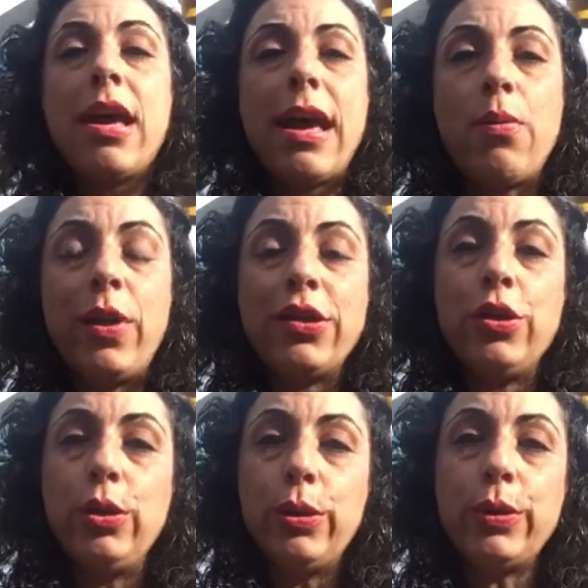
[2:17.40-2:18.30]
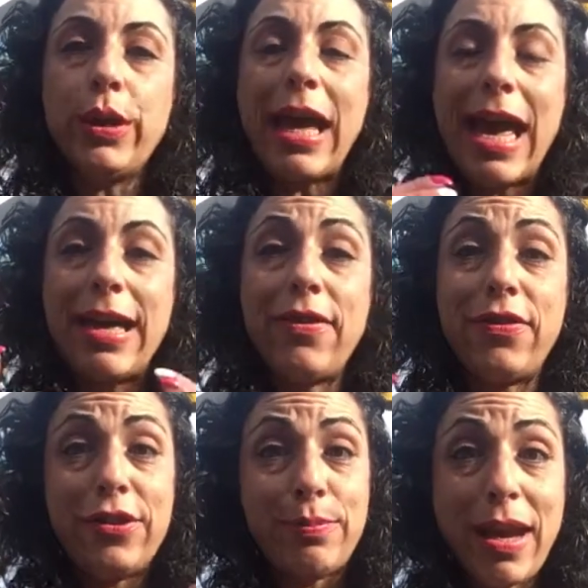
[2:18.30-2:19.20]
And when you look at the
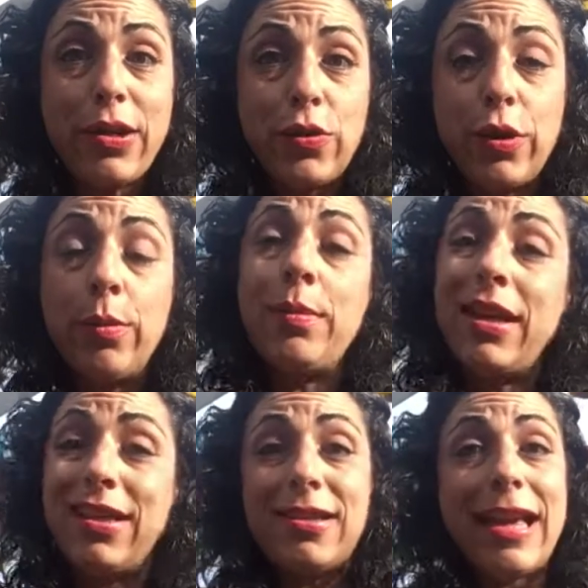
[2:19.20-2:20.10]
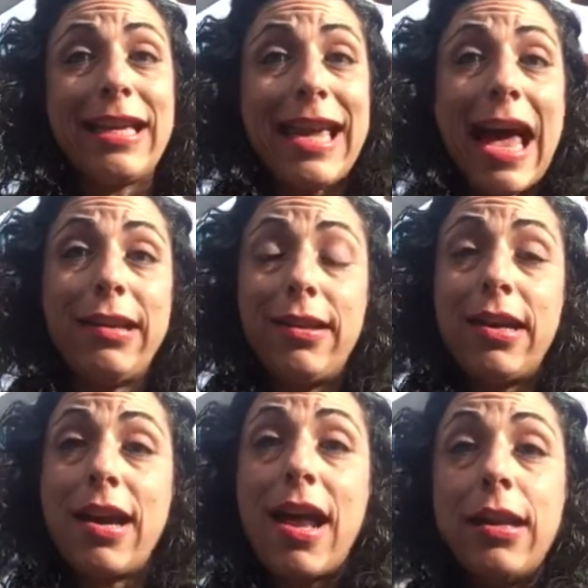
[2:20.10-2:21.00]
spectrum, it's like a
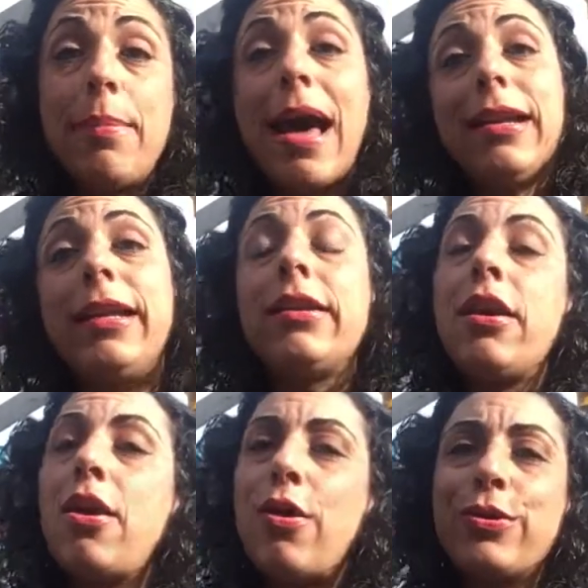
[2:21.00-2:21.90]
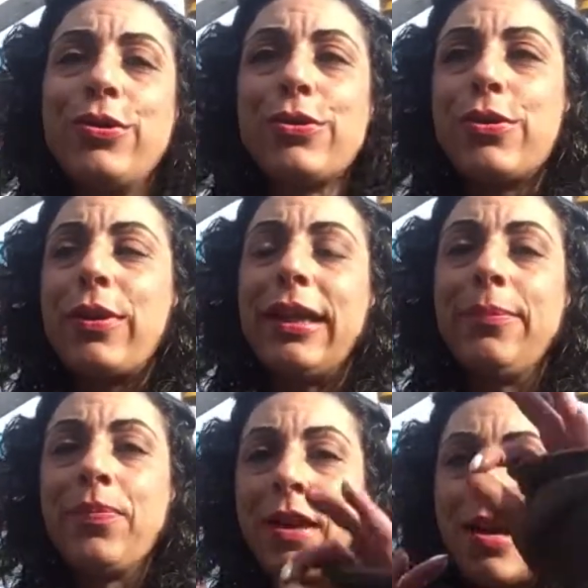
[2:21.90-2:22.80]
color palette on your screen.
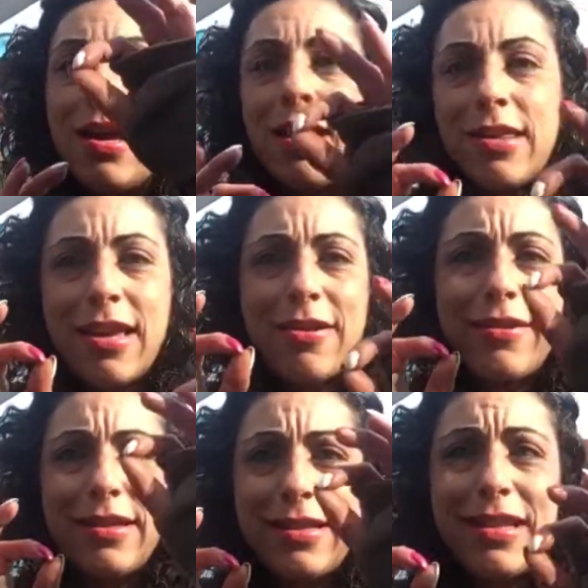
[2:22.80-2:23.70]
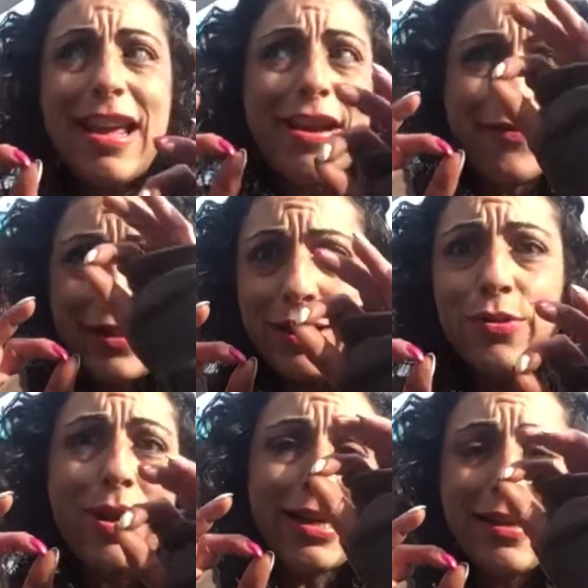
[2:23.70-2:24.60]
There is every single
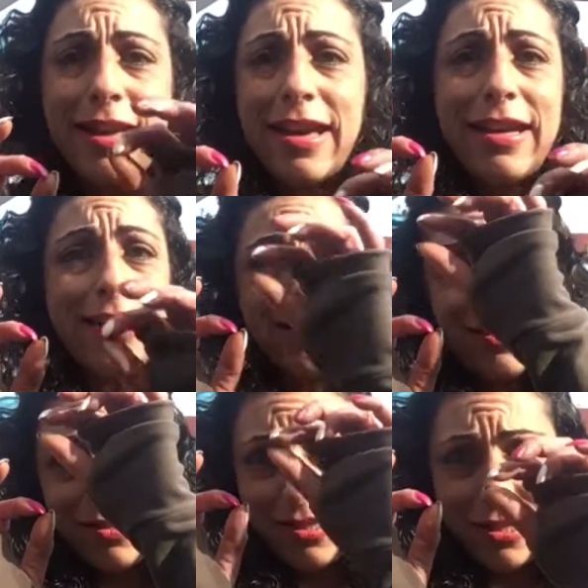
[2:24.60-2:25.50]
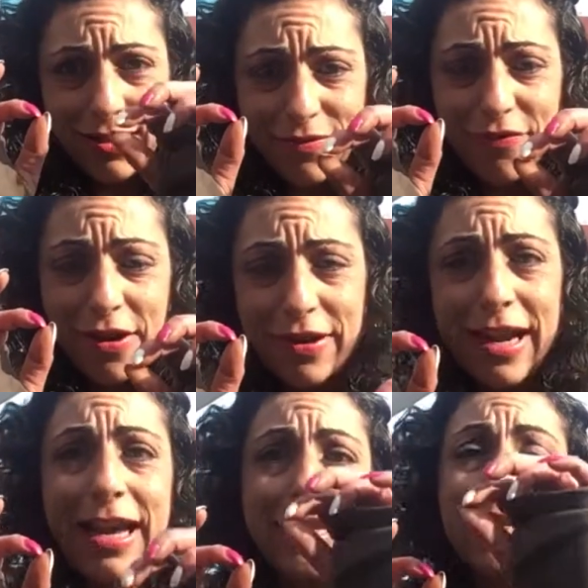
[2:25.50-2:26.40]
color there, just
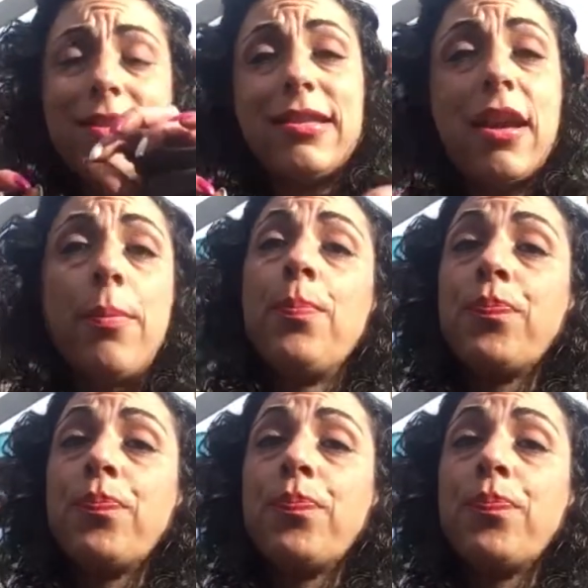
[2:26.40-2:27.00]
variates in some.